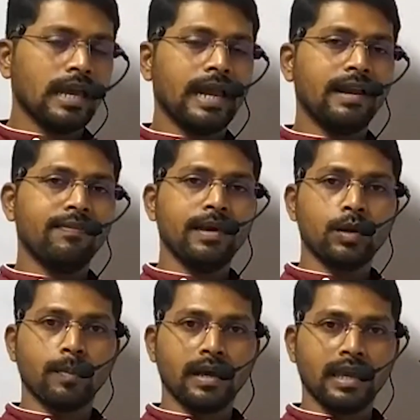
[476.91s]
and
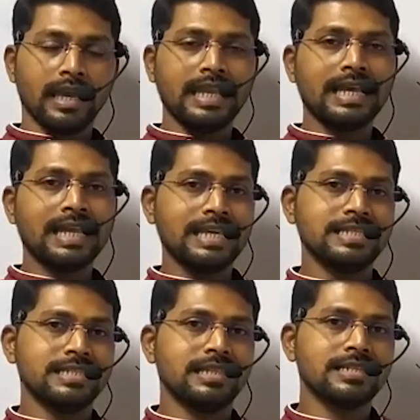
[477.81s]
thereby
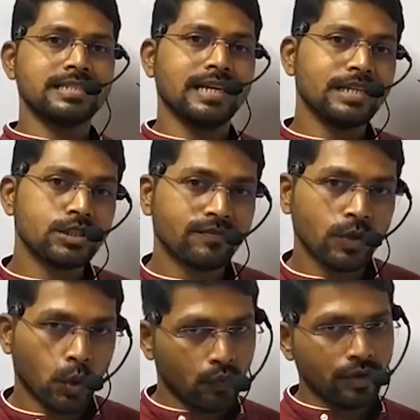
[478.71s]
increase the size of the
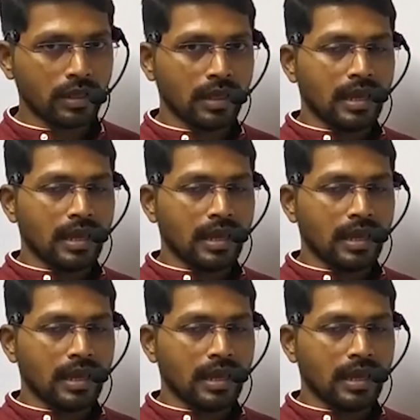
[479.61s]
ovary